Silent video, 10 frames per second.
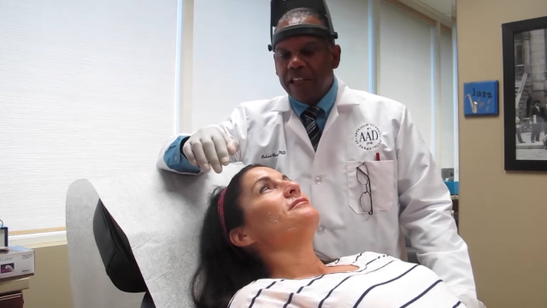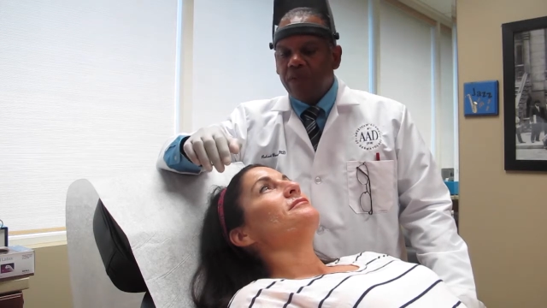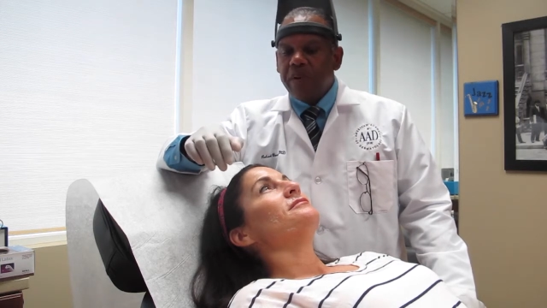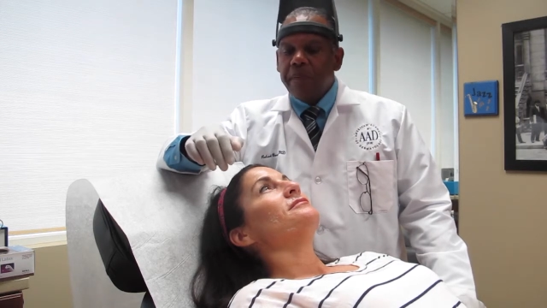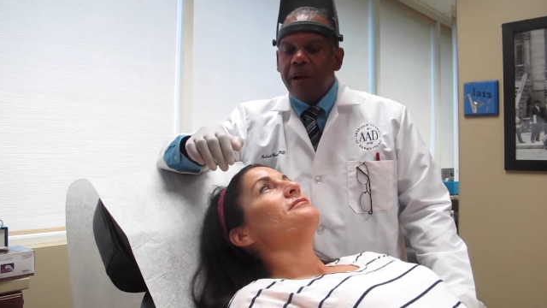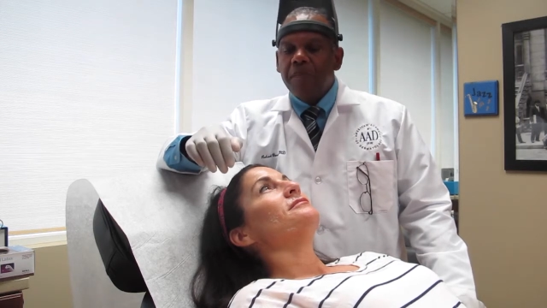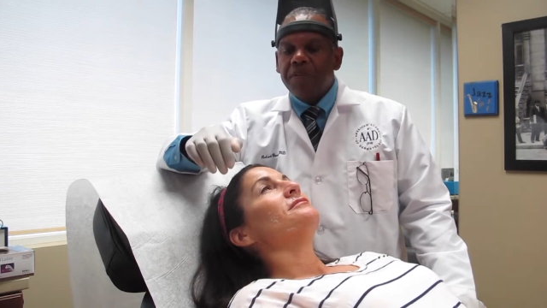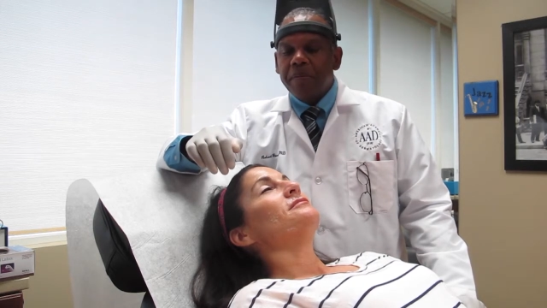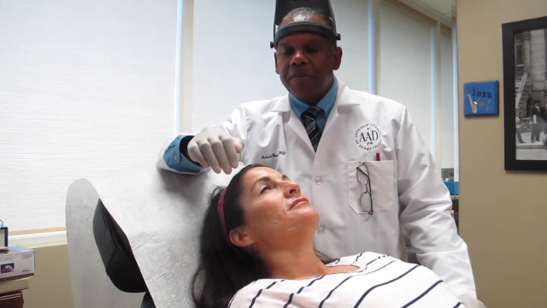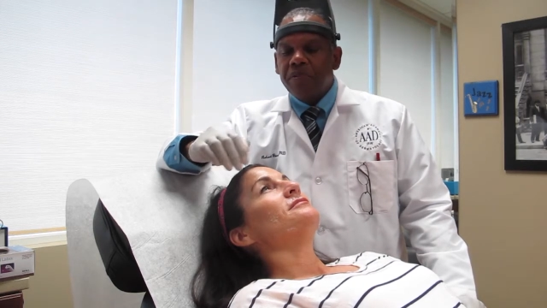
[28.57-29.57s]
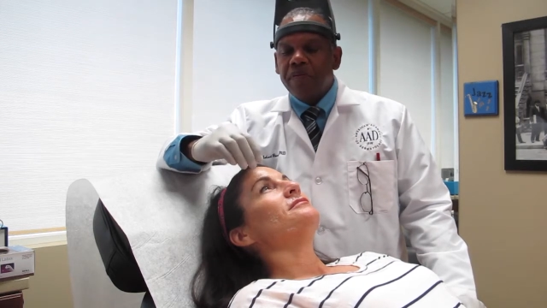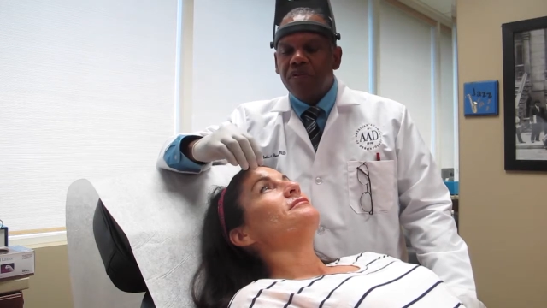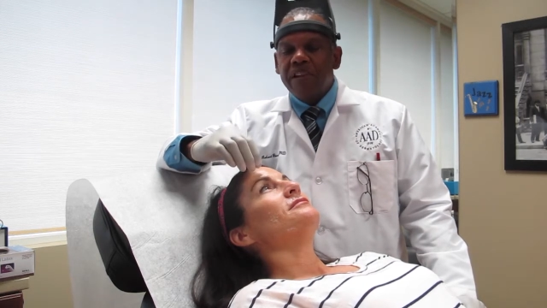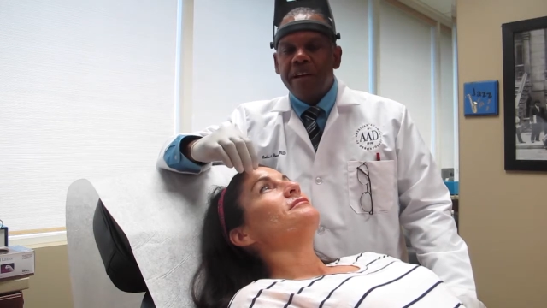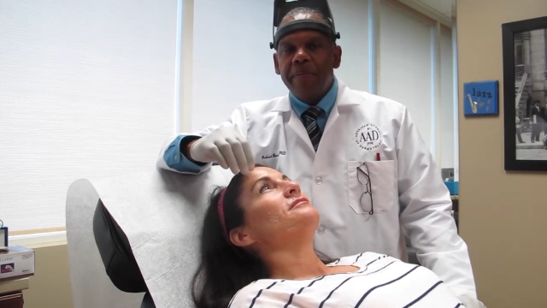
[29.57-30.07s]
The one problem if
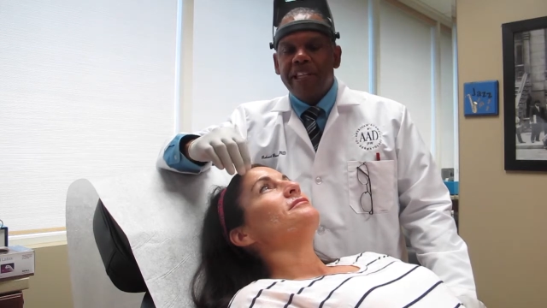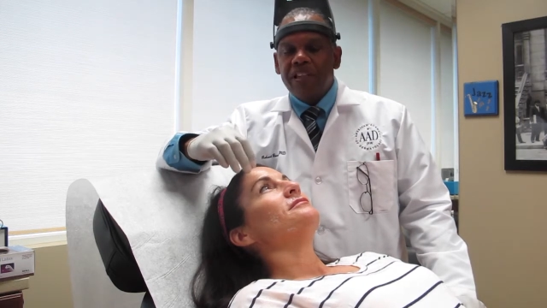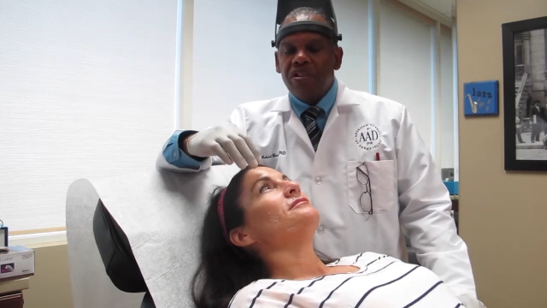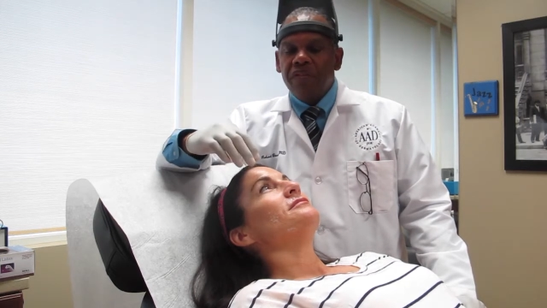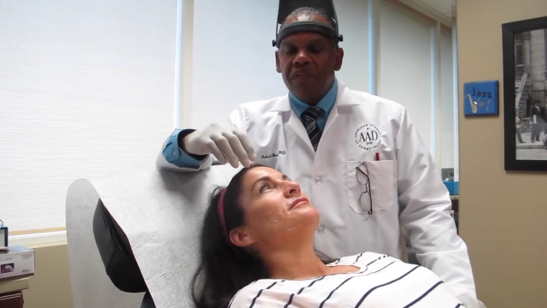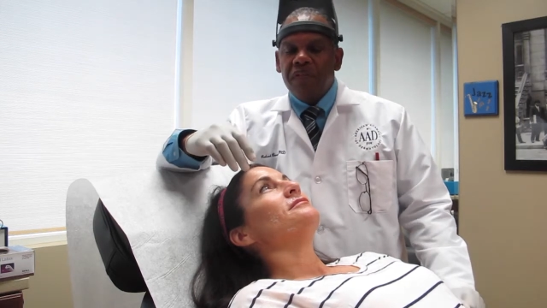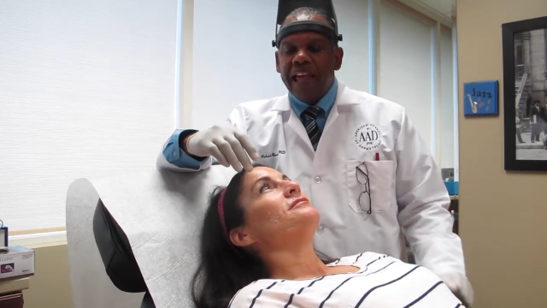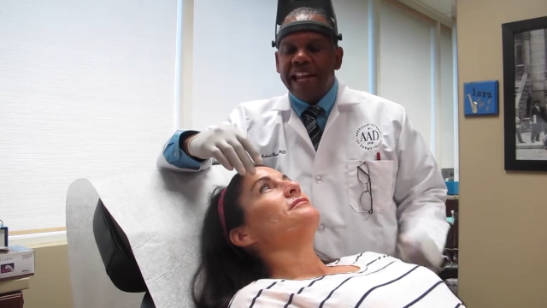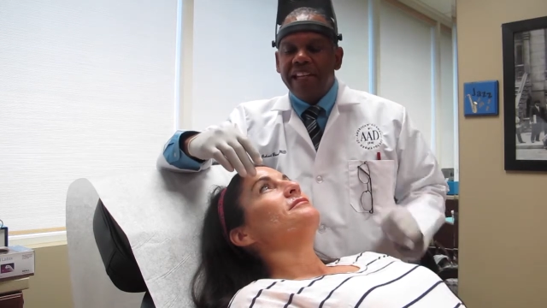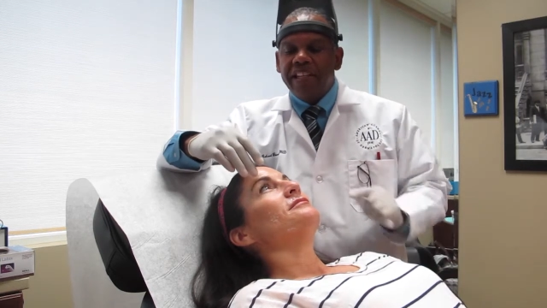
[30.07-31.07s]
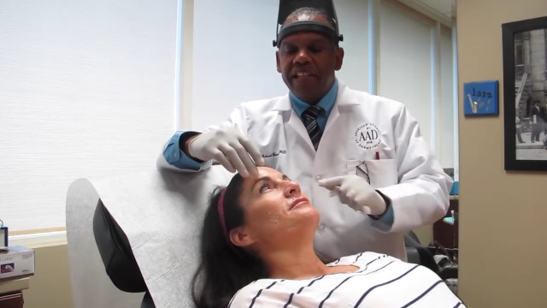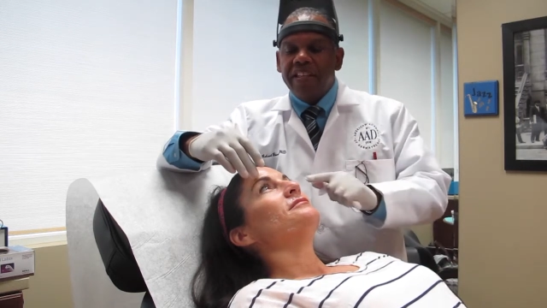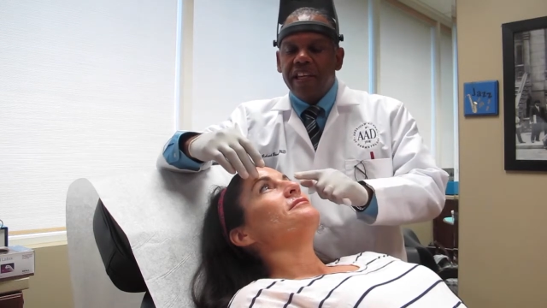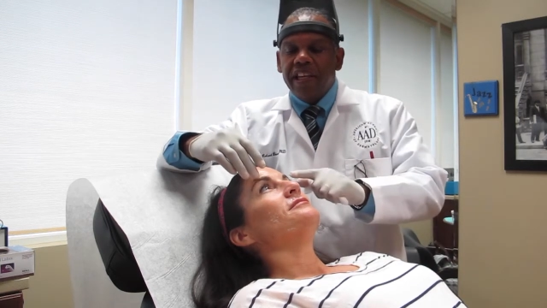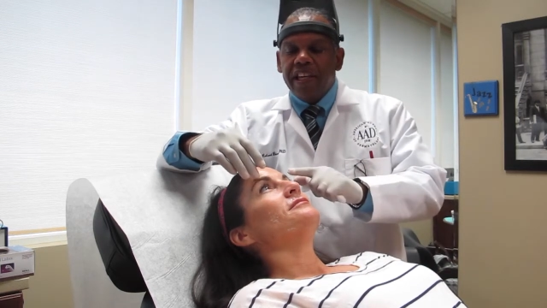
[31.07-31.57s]
you try to make that too flat
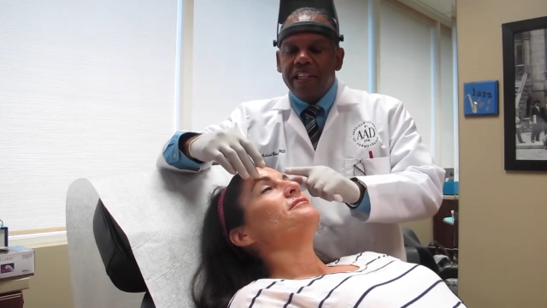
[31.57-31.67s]
is